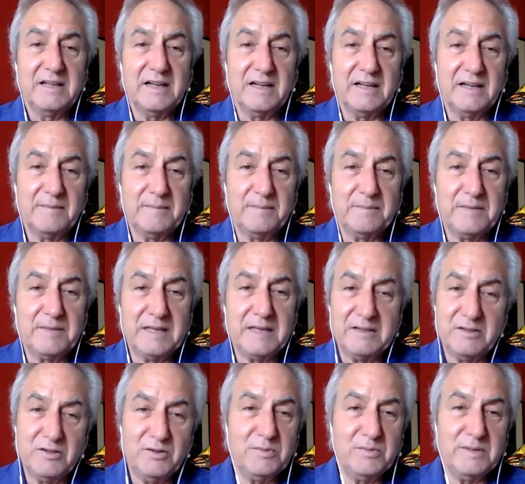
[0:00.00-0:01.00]
They
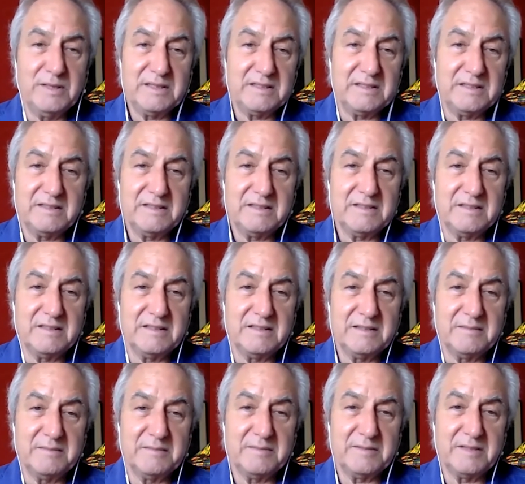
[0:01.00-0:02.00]
knew what
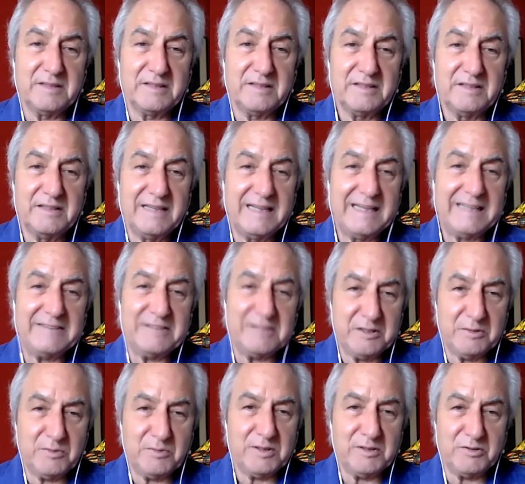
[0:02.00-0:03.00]
the
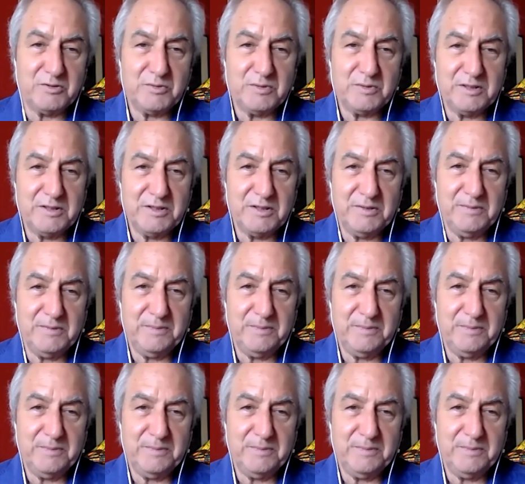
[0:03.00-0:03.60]
nasty ones would do.